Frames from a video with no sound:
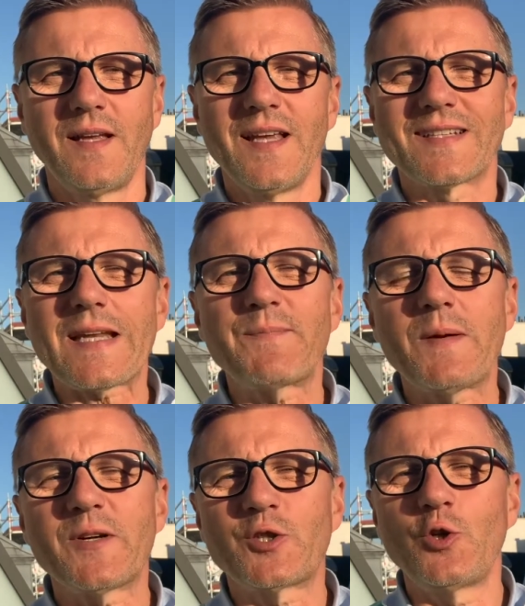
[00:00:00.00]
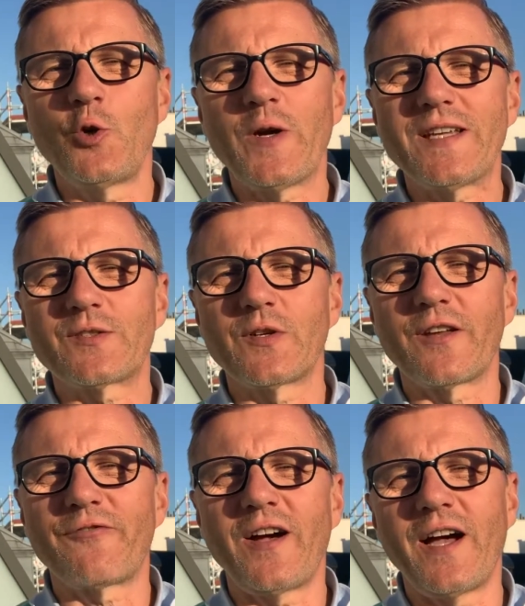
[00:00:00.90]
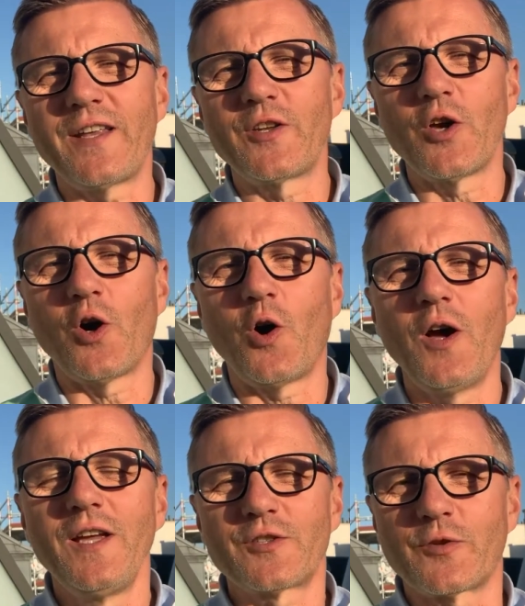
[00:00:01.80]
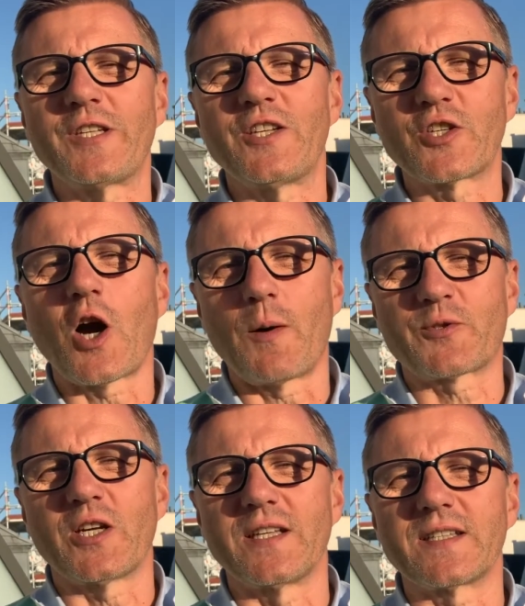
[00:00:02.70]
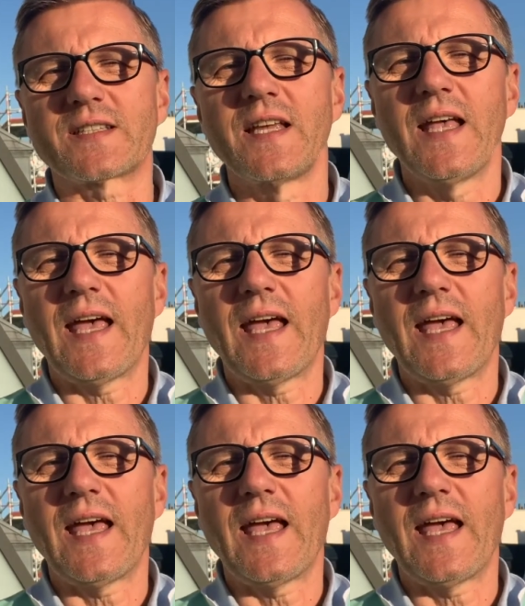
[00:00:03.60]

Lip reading: Step number 2 is to define your strategic options.